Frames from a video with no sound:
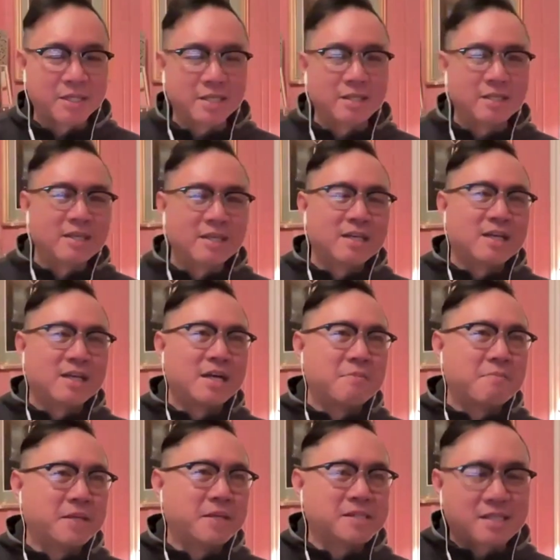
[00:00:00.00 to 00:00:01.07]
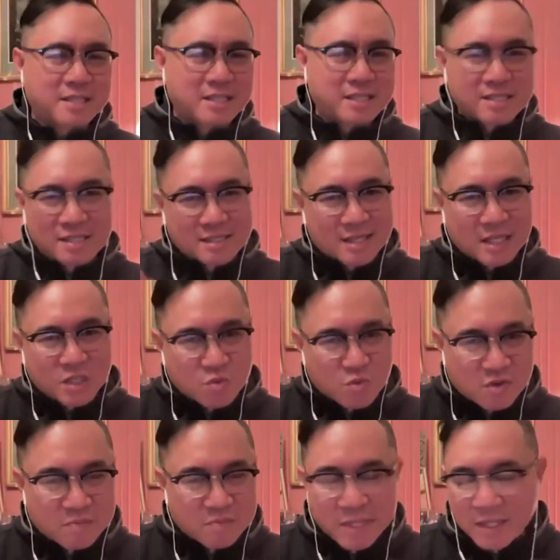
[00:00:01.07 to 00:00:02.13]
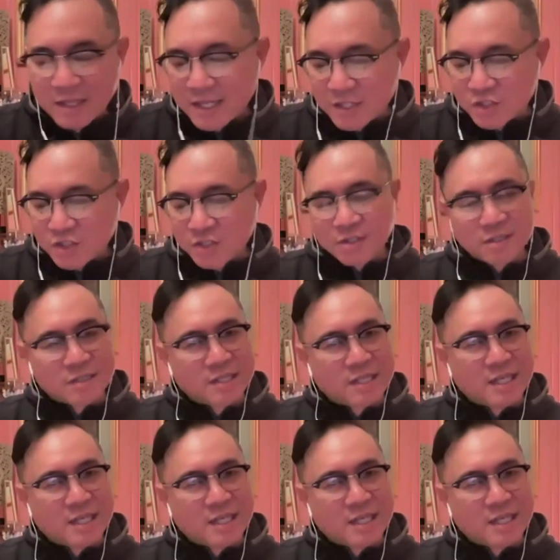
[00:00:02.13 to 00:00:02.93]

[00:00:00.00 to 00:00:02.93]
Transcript: But um, basically, it's just like a 12 minute lecture.